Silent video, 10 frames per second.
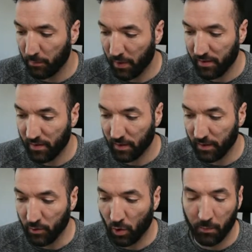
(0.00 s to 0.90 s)
basically,
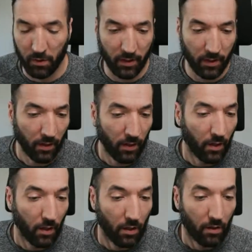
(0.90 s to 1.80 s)
normally.
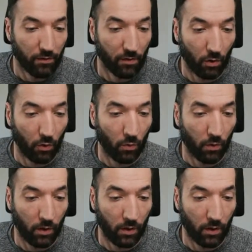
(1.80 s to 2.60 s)
So,